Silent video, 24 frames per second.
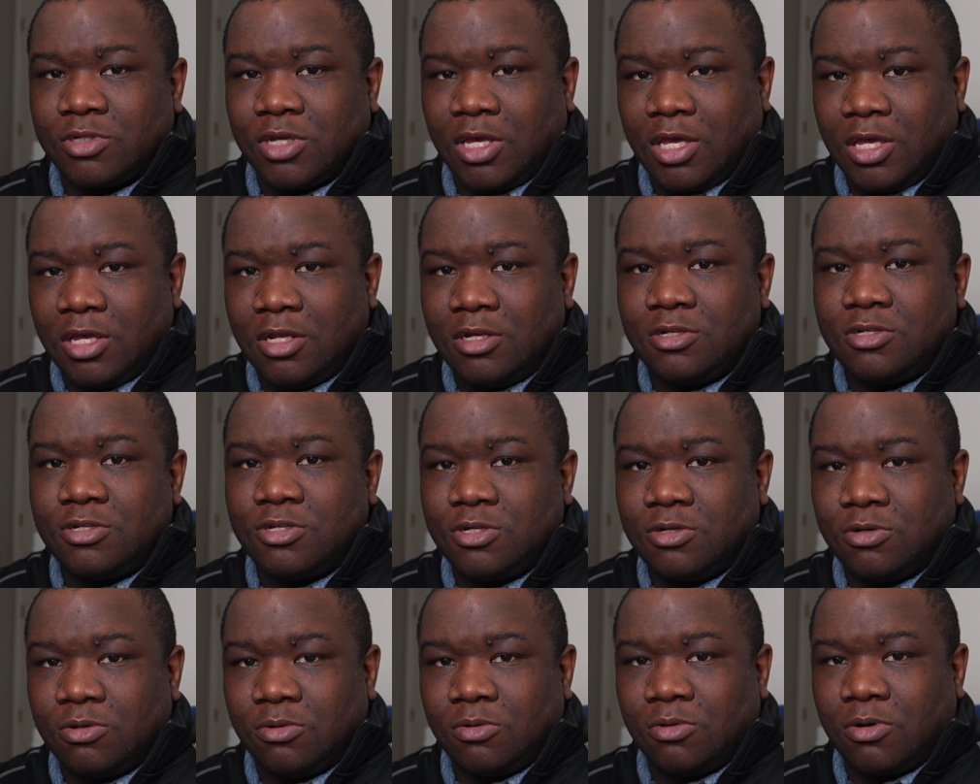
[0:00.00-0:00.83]

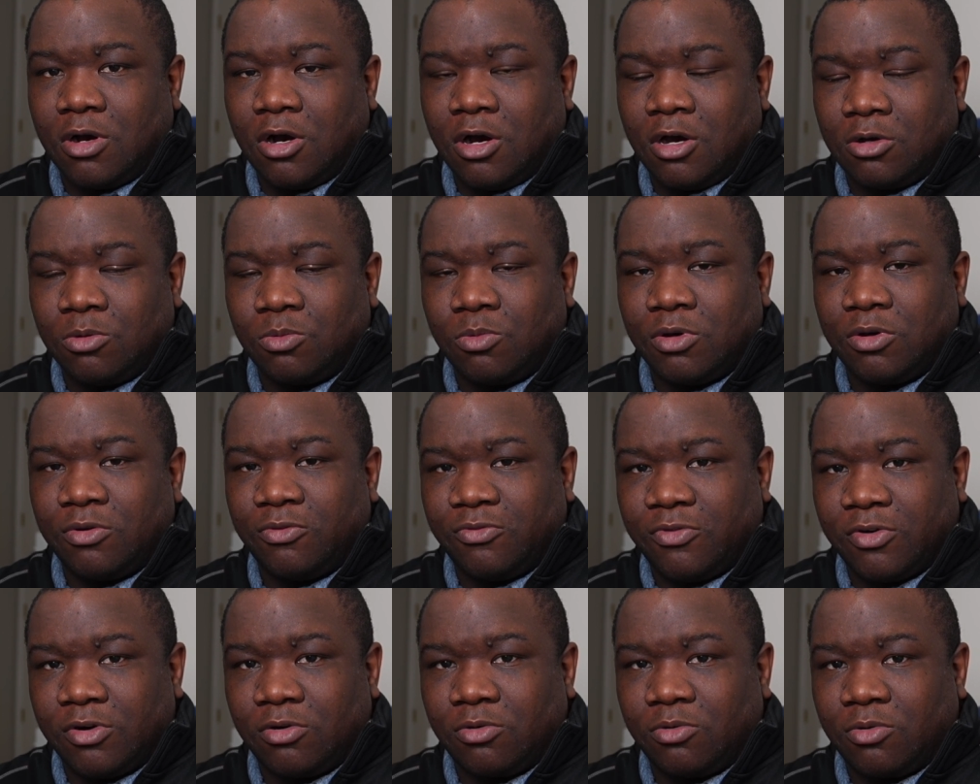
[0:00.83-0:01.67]
into ON1
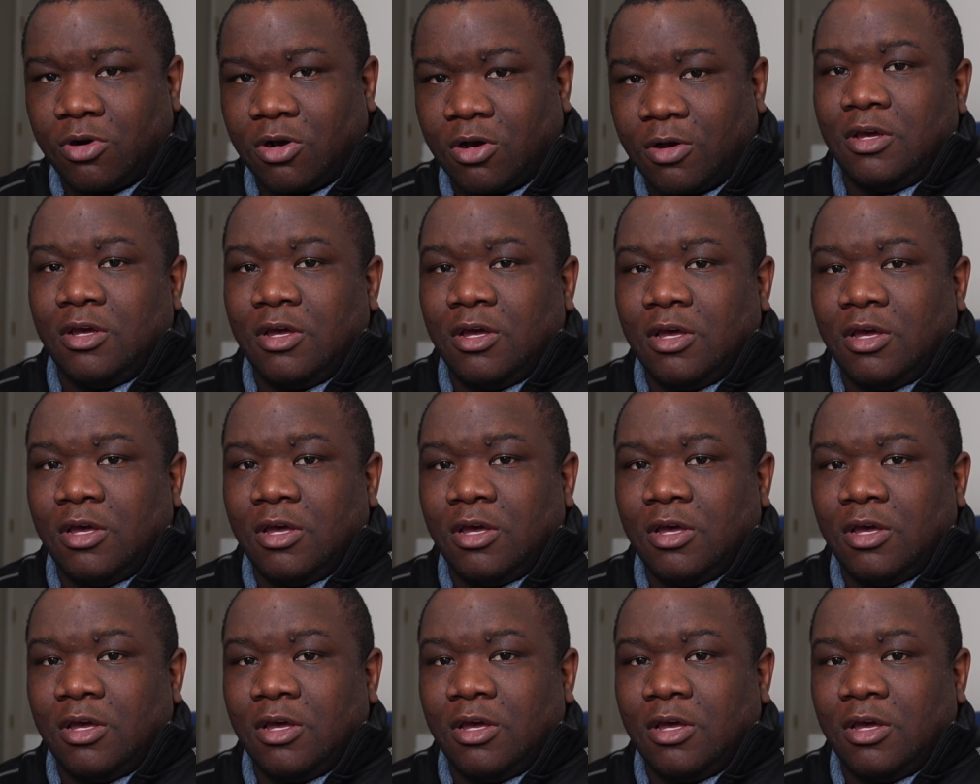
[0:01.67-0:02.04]
Photo Raw.